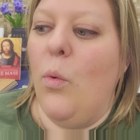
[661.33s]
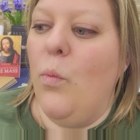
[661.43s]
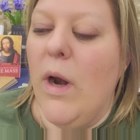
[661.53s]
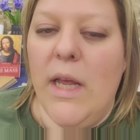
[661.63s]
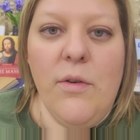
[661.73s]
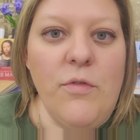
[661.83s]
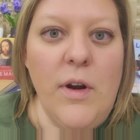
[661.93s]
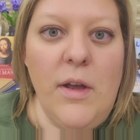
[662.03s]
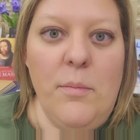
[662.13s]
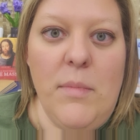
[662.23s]
running
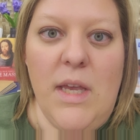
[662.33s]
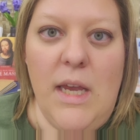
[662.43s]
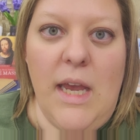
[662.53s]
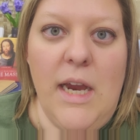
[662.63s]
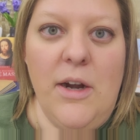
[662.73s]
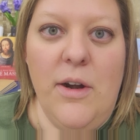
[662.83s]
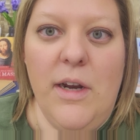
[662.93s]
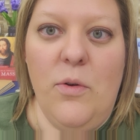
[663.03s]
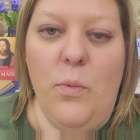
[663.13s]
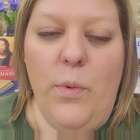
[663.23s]
from King
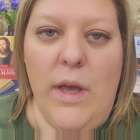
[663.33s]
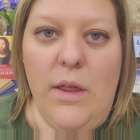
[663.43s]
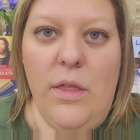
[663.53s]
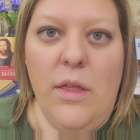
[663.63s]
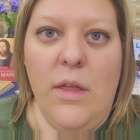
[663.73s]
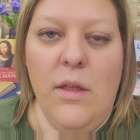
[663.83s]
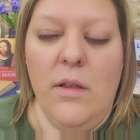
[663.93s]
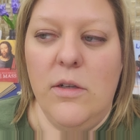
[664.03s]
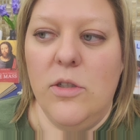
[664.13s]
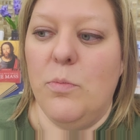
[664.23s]
Herod with
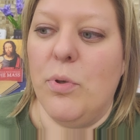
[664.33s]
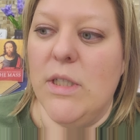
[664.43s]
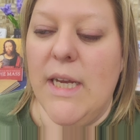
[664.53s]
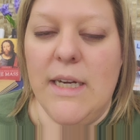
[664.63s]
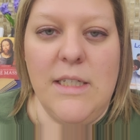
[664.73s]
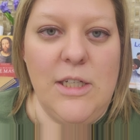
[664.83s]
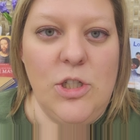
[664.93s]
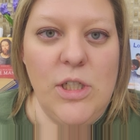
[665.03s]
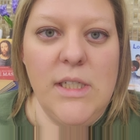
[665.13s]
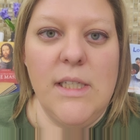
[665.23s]
protecting
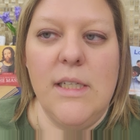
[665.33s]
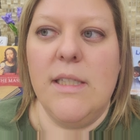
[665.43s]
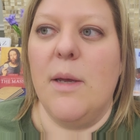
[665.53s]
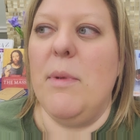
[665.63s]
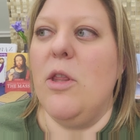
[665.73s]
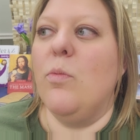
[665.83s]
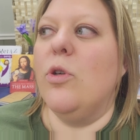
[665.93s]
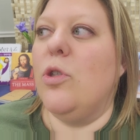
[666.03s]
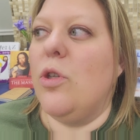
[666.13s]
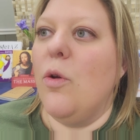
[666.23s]
Jesus. I mean, there were
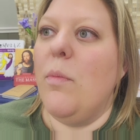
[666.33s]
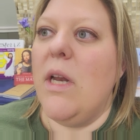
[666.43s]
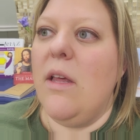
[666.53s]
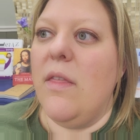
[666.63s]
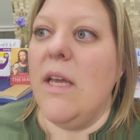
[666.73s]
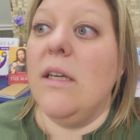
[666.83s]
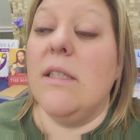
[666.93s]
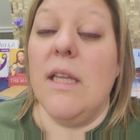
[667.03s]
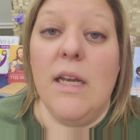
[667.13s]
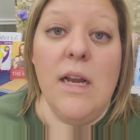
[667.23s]
so many
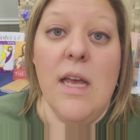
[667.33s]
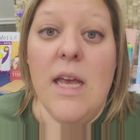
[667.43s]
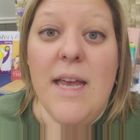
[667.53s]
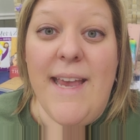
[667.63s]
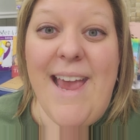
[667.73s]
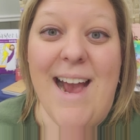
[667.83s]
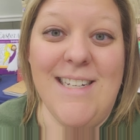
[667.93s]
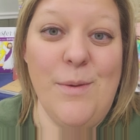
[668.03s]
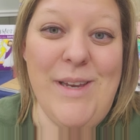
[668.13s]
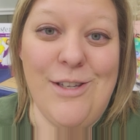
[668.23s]
things that he
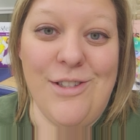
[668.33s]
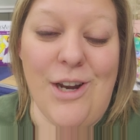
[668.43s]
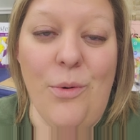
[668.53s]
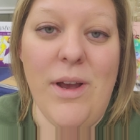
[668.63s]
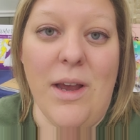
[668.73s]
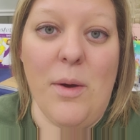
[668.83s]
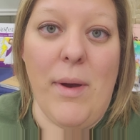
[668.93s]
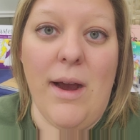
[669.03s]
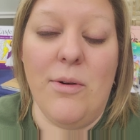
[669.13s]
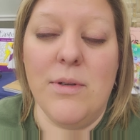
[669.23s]
had to be stoic
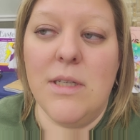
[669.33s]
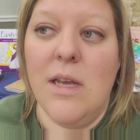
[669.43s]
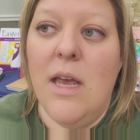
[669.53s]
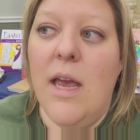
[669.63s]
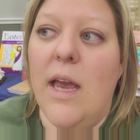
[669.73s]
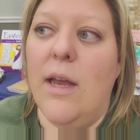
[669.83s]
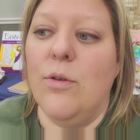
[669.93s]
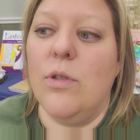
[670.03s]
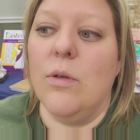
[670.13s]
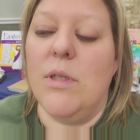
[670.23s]
about.
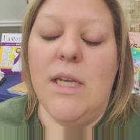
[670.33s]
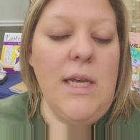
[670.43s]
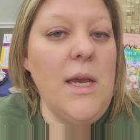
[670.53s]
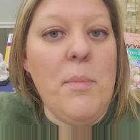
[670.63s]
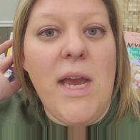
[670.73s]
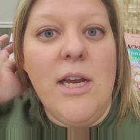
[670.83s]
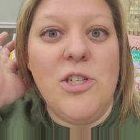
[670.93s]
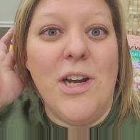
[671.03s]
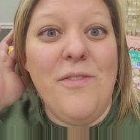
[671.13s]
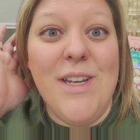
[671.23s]
And so taking a
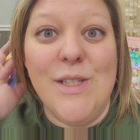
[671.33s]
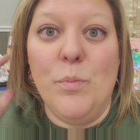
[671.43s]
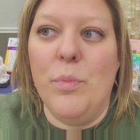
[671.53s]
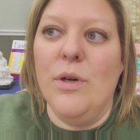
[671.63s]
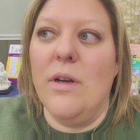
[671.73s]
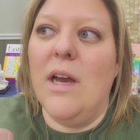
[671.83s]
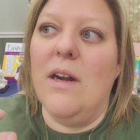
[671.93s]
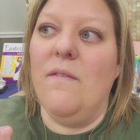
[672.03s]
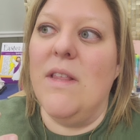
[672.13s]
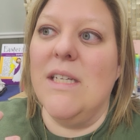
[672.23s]
page out of his book,
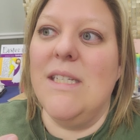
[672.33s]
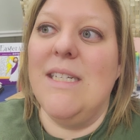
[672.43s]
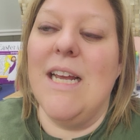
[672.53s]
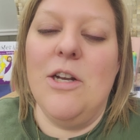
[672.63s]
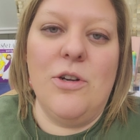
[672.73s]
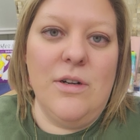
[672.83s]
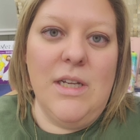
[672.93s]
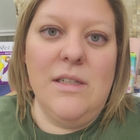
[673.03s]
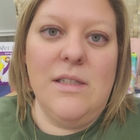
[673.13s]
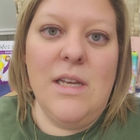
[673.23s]
out of this
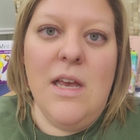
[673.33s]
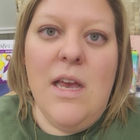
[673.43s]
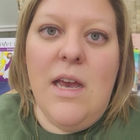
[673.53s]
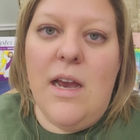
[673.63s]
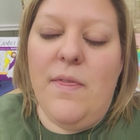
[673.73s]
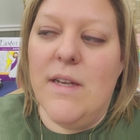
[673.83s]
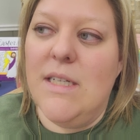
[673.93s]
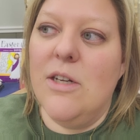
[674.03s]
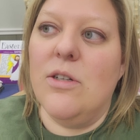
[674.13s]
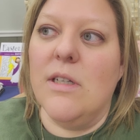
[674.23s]
tenderness and the
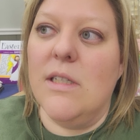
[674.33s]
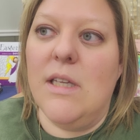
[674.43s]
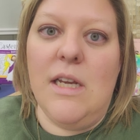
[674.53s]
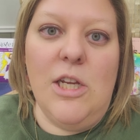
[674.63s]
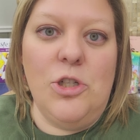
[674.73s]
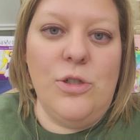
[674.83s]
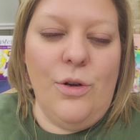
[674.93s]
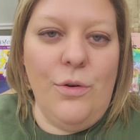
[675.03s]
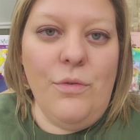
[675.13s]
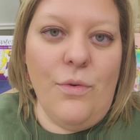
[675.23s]
tenderness that he
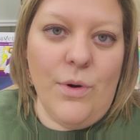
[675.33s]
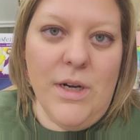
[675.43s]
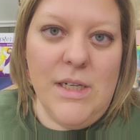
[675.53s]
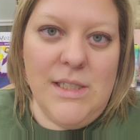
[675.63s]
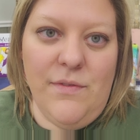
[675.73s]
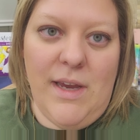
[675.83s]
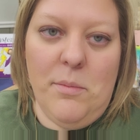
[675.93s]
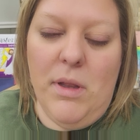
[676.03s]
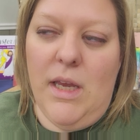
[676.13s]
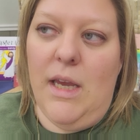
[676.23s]
showed for his
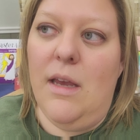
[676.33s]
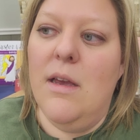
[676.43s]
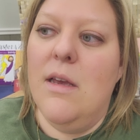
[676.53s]
family